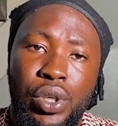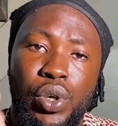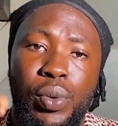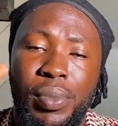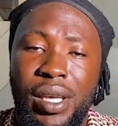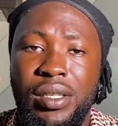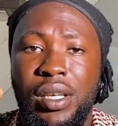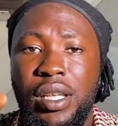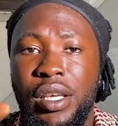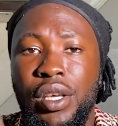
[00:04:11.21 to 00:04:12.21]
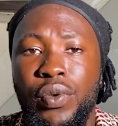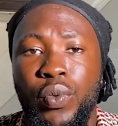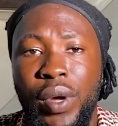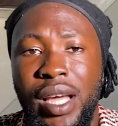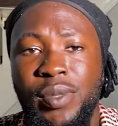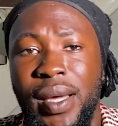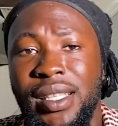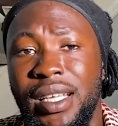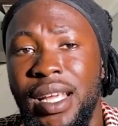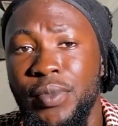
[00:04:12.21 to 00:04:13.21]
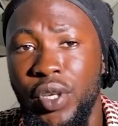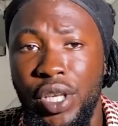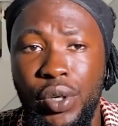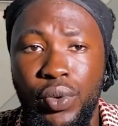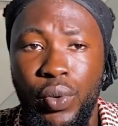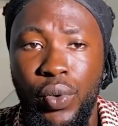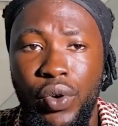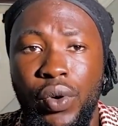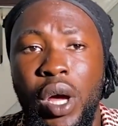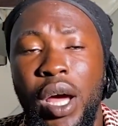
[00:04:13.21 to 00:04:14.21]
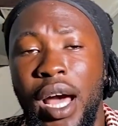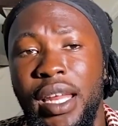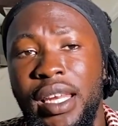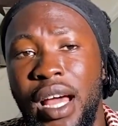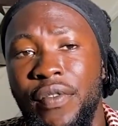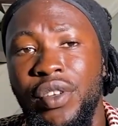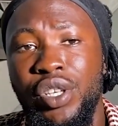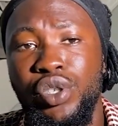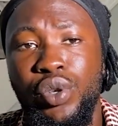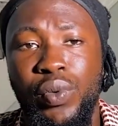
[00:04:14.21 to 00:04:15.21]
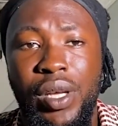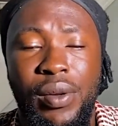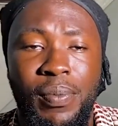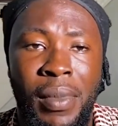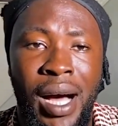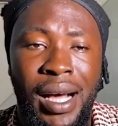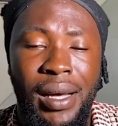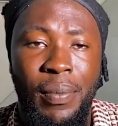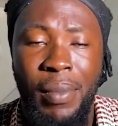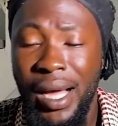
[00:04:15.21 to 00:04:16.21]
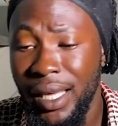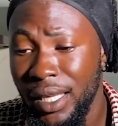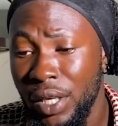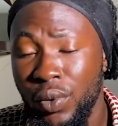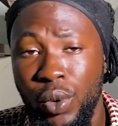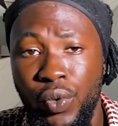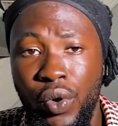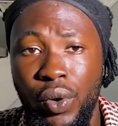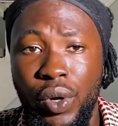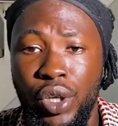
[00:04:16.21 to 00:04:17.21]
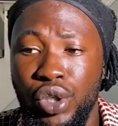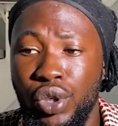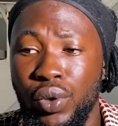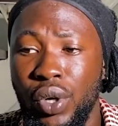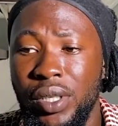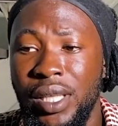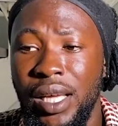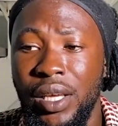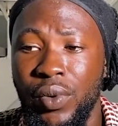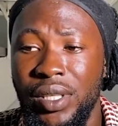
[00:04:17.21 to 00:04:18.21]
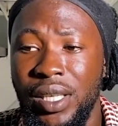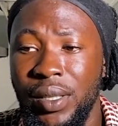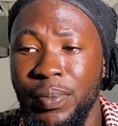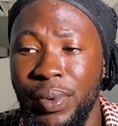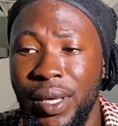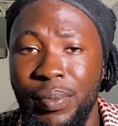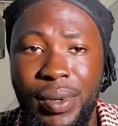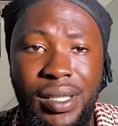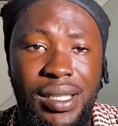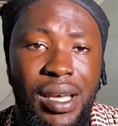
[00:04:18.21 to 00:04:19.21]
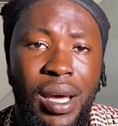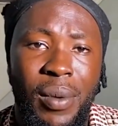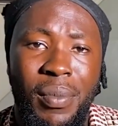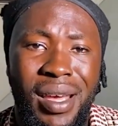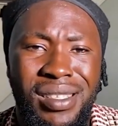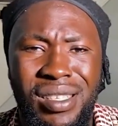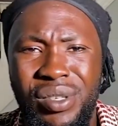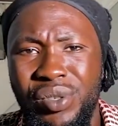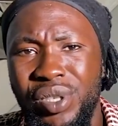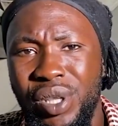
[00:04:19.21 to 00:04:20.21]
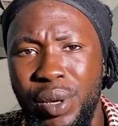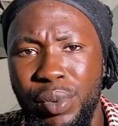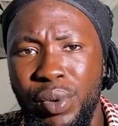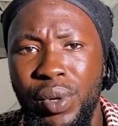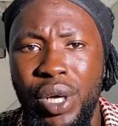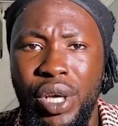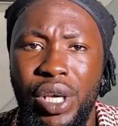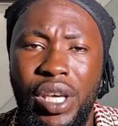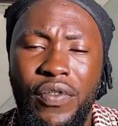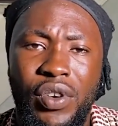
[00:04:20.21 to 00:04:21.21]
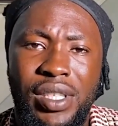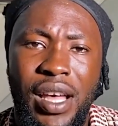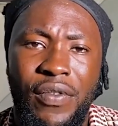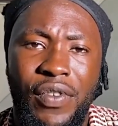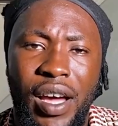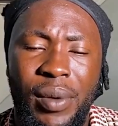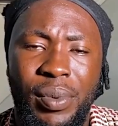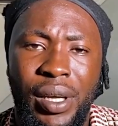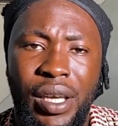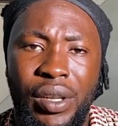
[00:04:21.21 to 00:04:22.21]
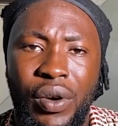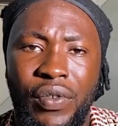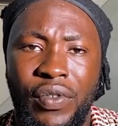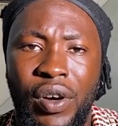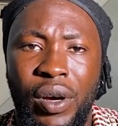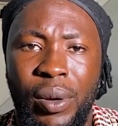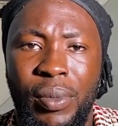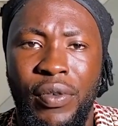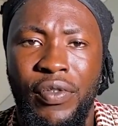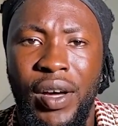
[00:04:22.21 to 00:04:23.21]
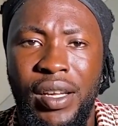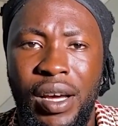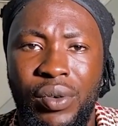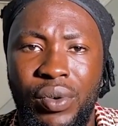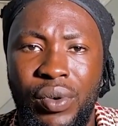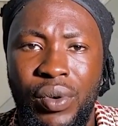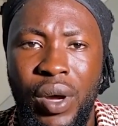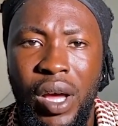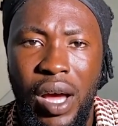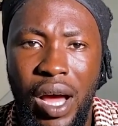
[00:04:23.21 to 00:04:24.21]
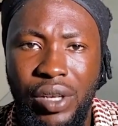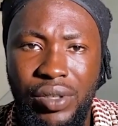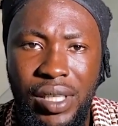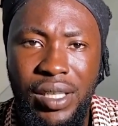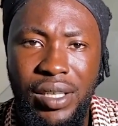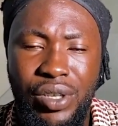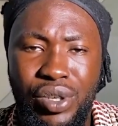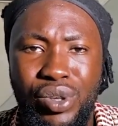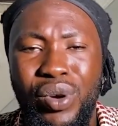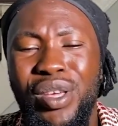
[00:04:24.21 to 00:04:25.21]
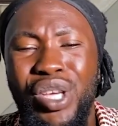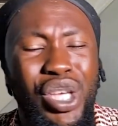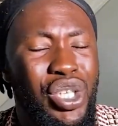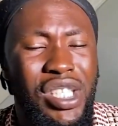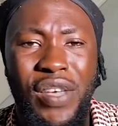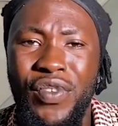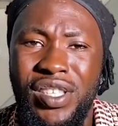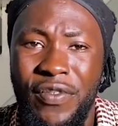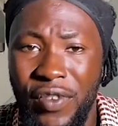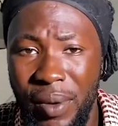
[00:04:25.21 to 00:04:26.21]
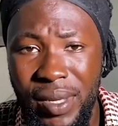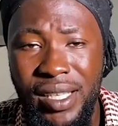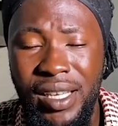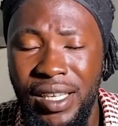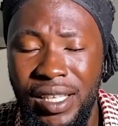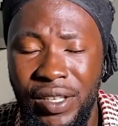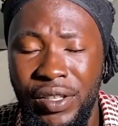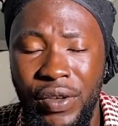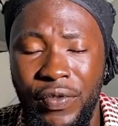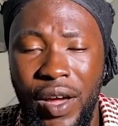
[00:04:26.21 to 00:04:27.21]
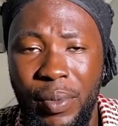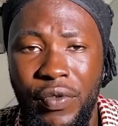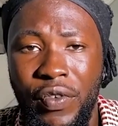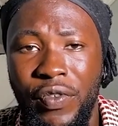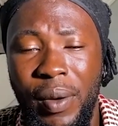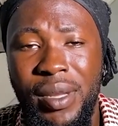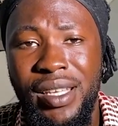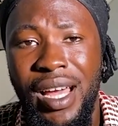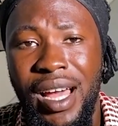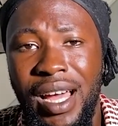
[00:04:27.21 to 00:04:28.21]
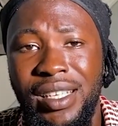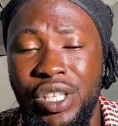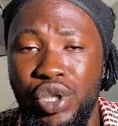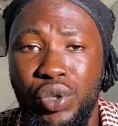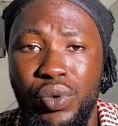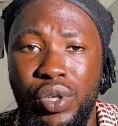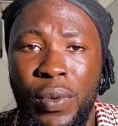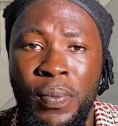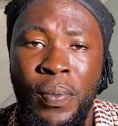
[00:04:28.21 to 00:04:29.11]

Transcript: So basically, we expected them to kill the role. I didn't have an issue with Mark. Mark killed the role. It showed us that he was a bit mentally unstable. It gave us that vibe again of a father who actually, he just gave us a family, the vibe of a family that had issues.